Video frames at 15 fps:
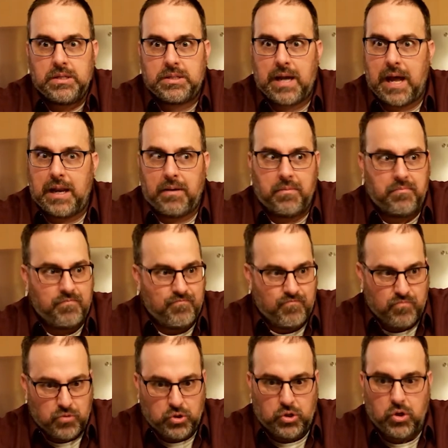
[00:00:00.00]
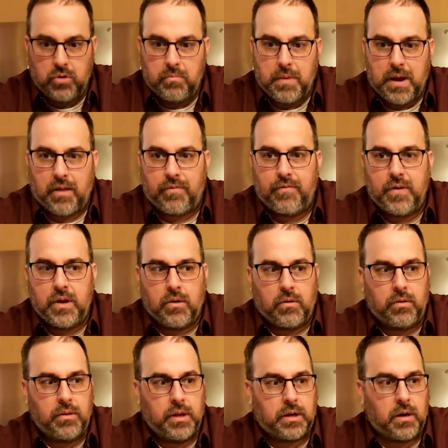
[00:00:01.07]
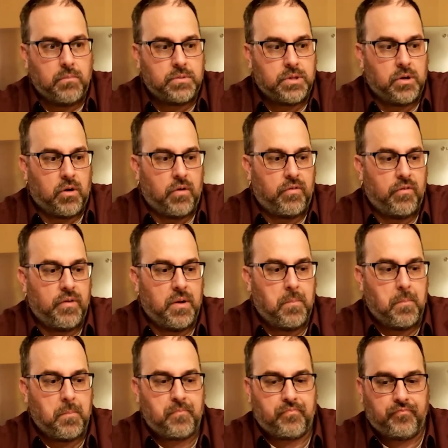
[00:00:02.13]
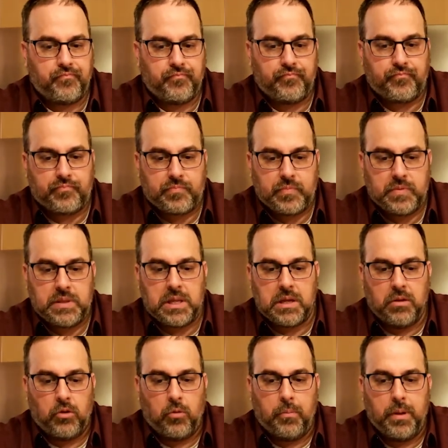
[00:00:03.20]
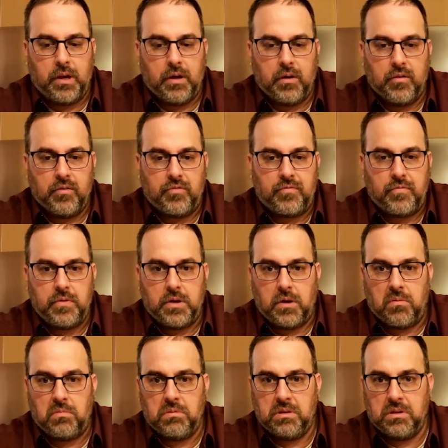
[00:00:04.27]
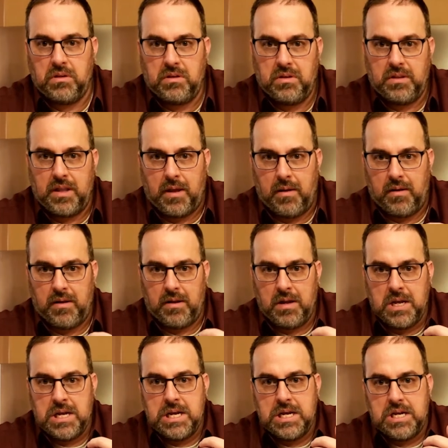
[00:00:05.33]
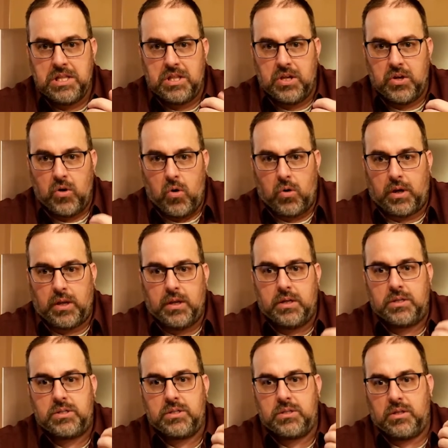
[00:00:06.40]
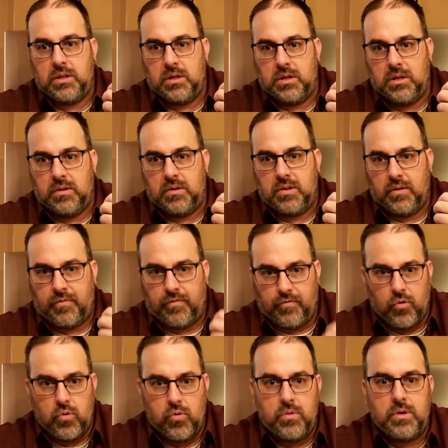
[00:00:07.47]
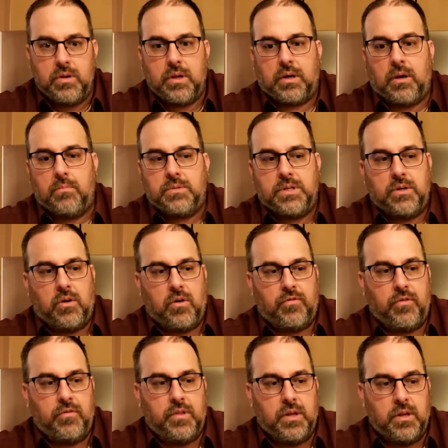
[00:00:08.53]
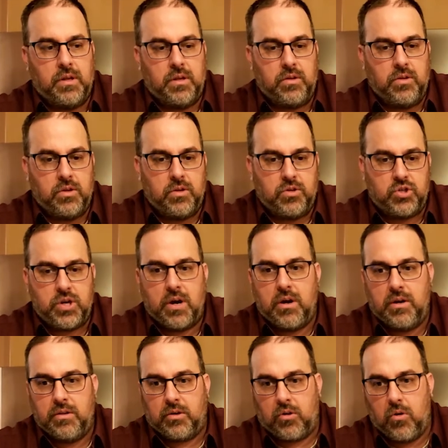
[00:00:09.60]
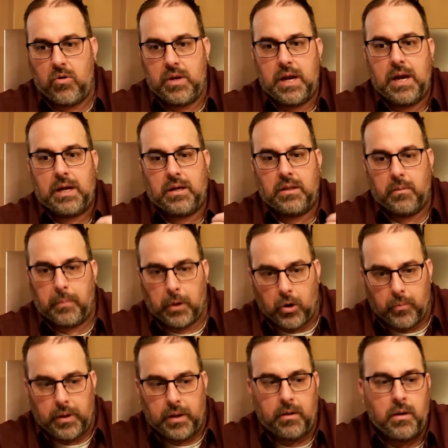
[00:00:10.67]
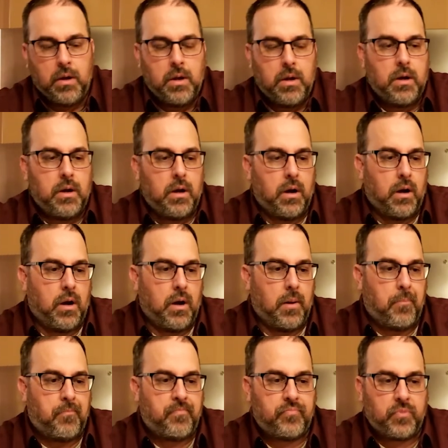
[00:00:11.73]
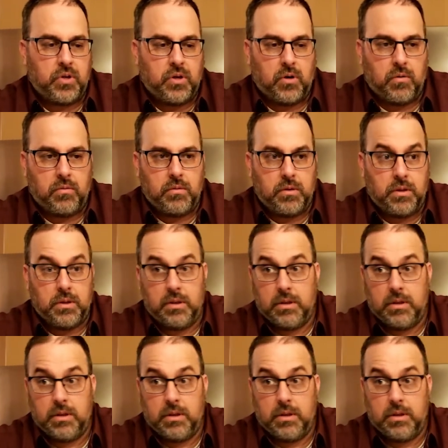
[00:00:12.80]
it's got a good mouth feel that comes in off of it. A little bit of, you know, that the oakiness, the fruit that comes in off of the sherry and the cognac and the bourbon. You know,